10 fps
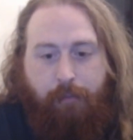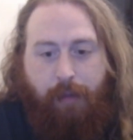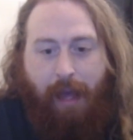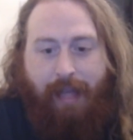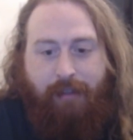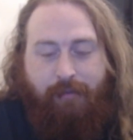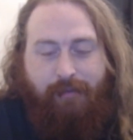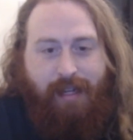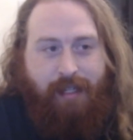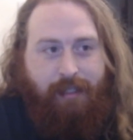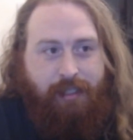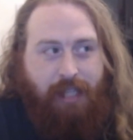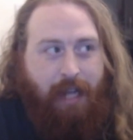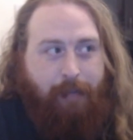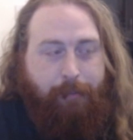had the rear
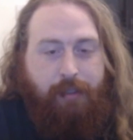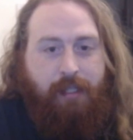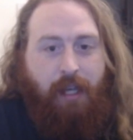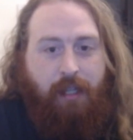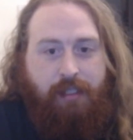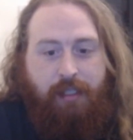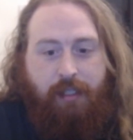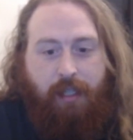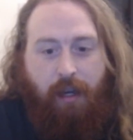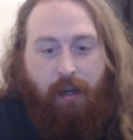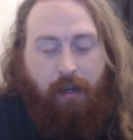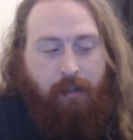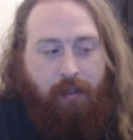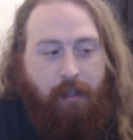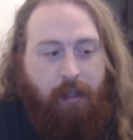jackman touched the
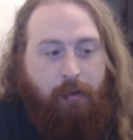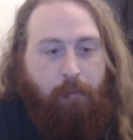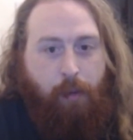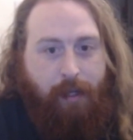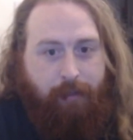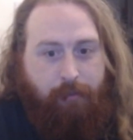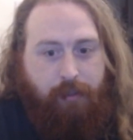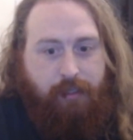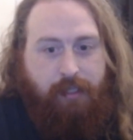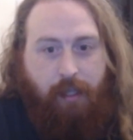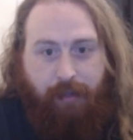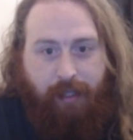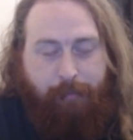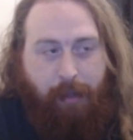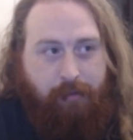car when it was serving
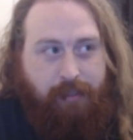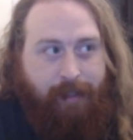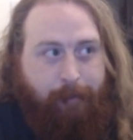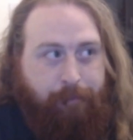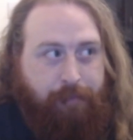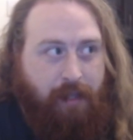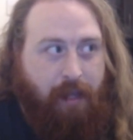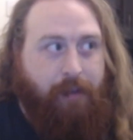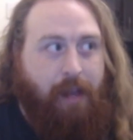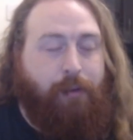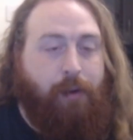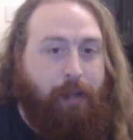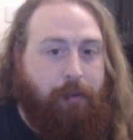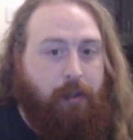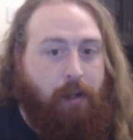its penalty, and therefore
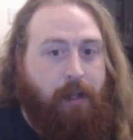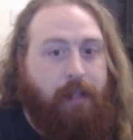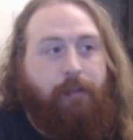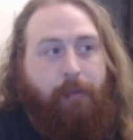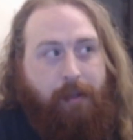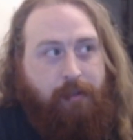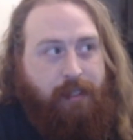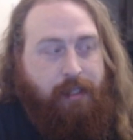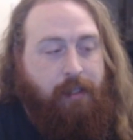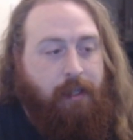he would have got another penalty.